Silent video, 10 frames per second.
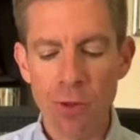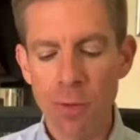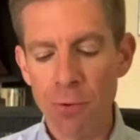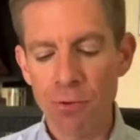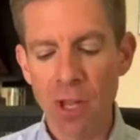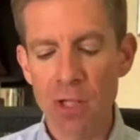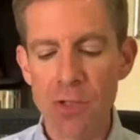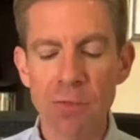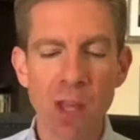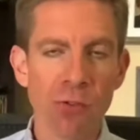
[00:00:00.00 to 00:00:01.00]
and the
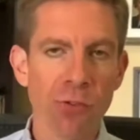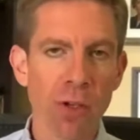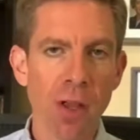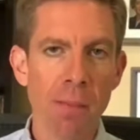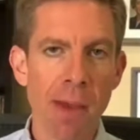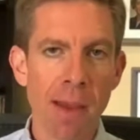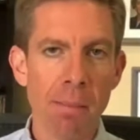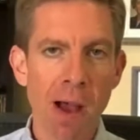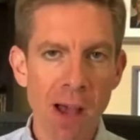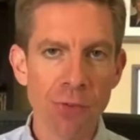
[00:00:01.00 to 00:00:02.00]
percentage of tests that come
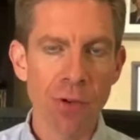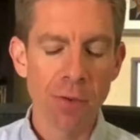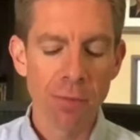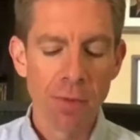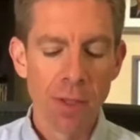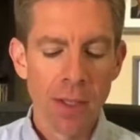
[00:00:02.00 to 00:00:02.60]
back positive.